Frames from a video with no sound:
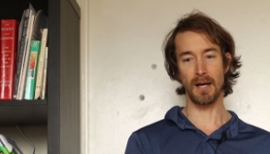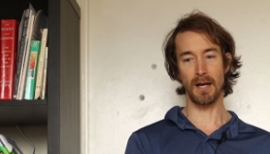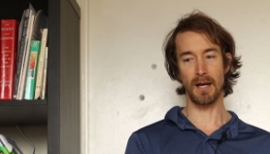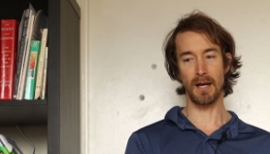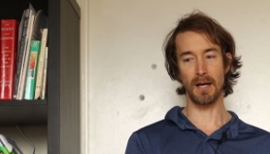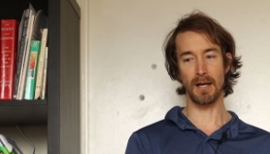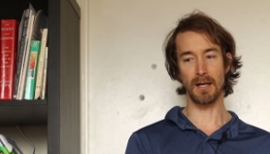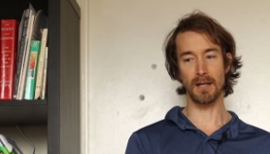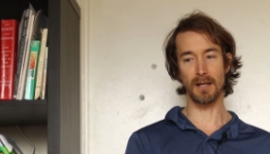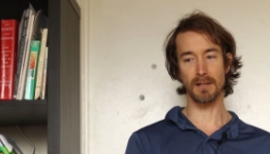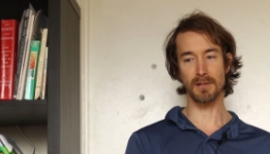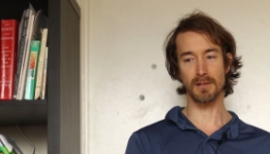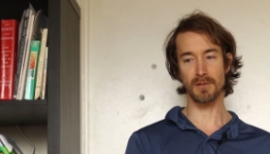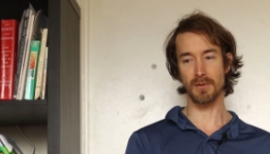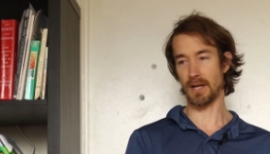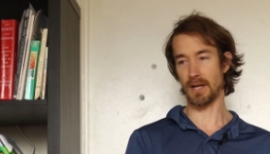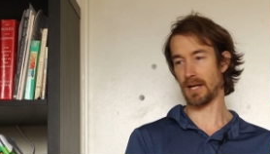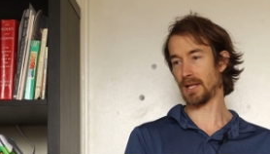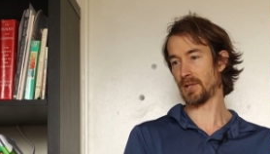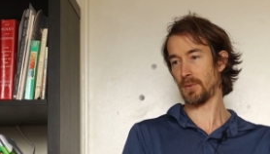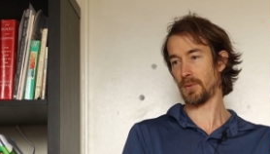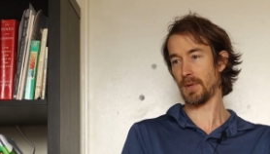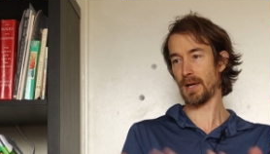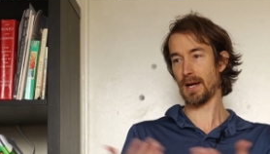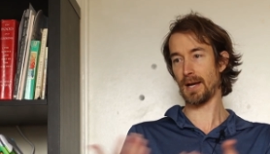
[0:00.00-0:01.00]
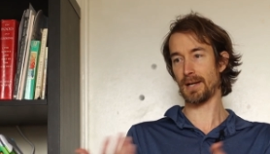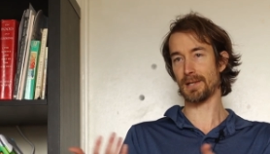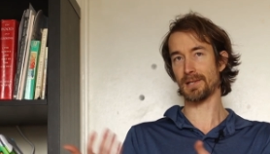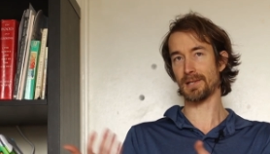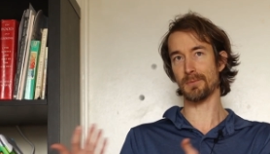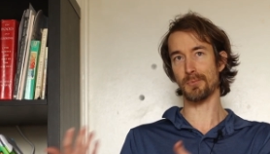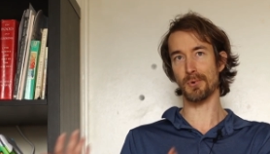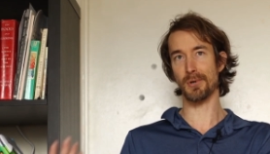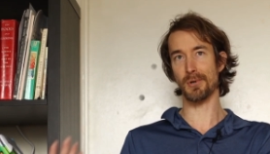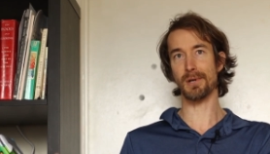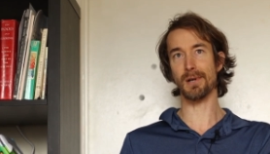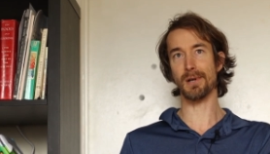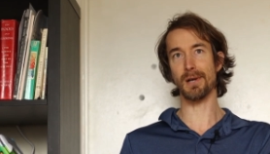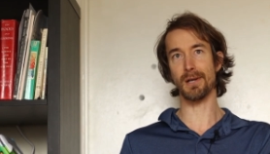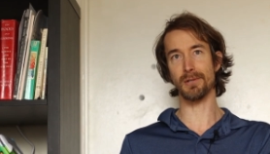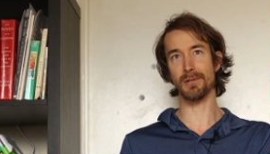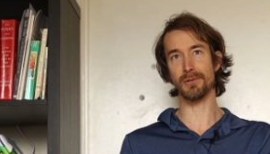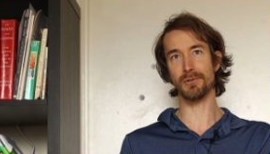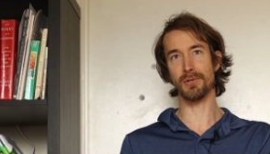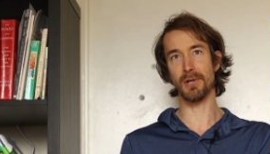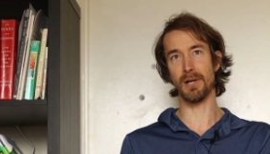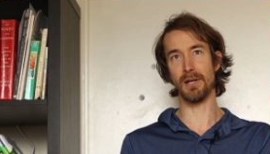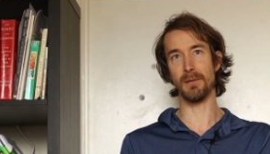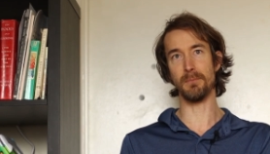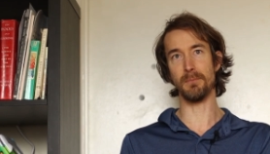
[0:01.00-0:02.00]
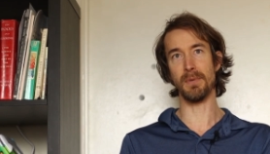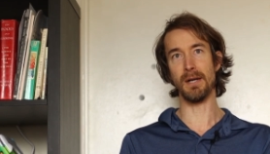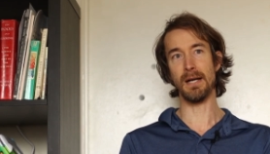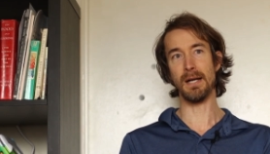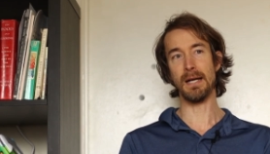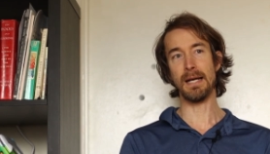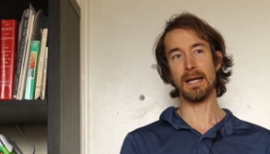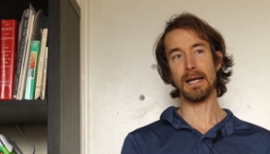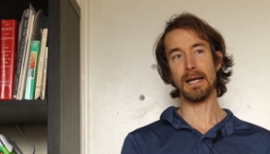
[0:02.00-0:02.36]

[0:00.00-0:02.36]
so I guess we got to support Donald Trump.